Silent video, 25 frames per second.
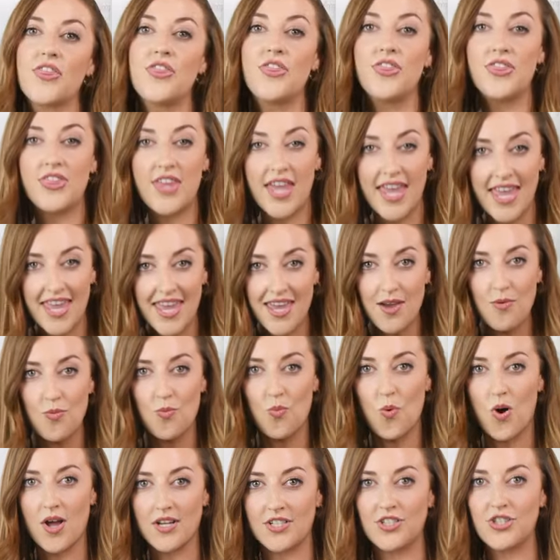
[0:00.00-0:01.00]
they
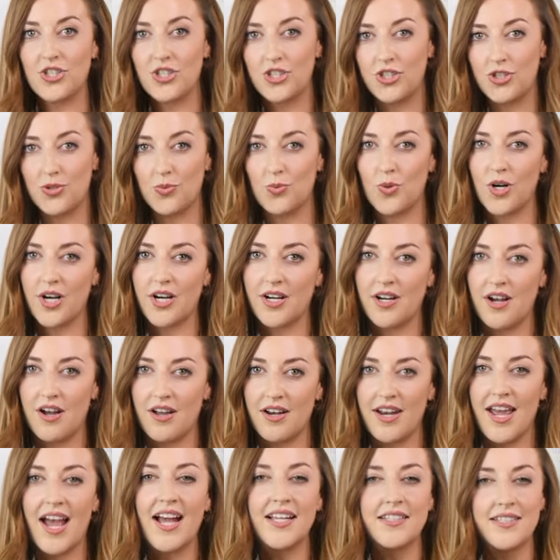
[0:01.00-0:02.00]
want to work on
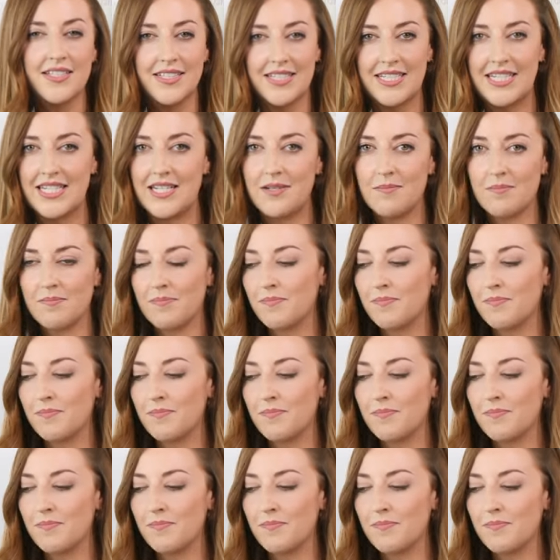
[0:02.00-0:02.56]
as a team.